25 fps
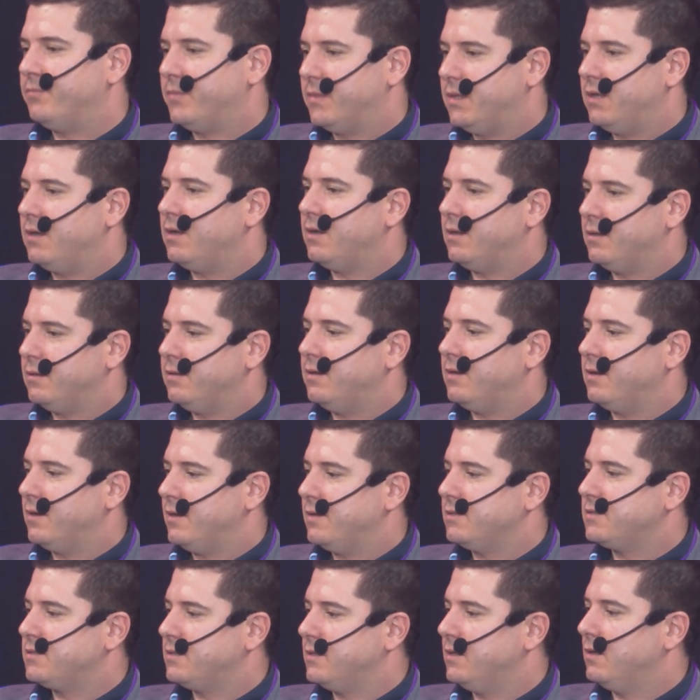there
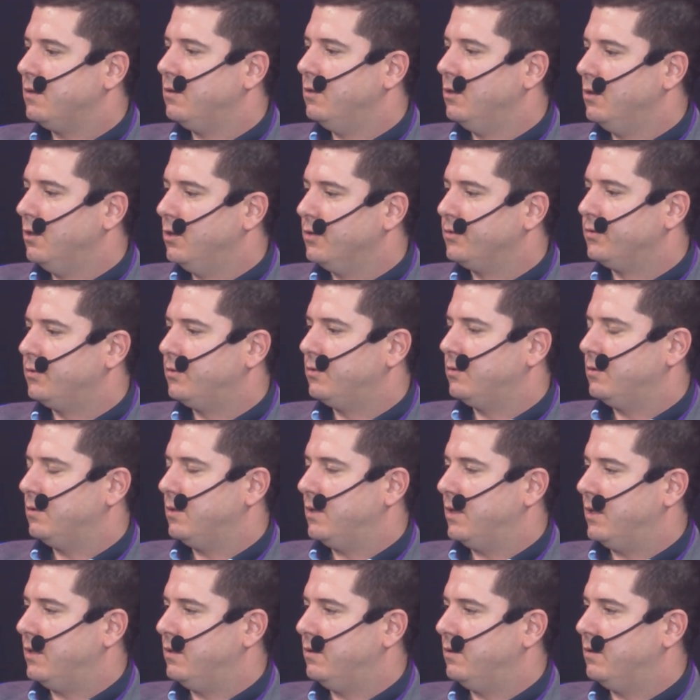are still a lot
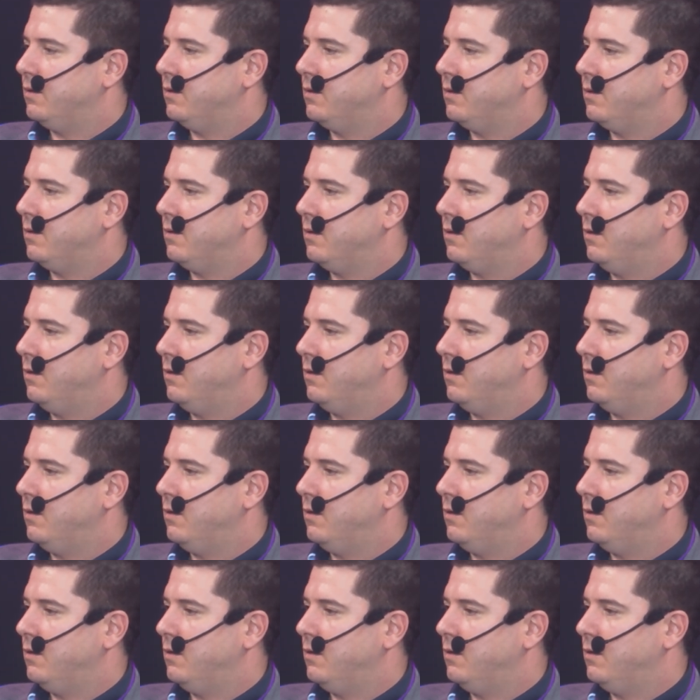and a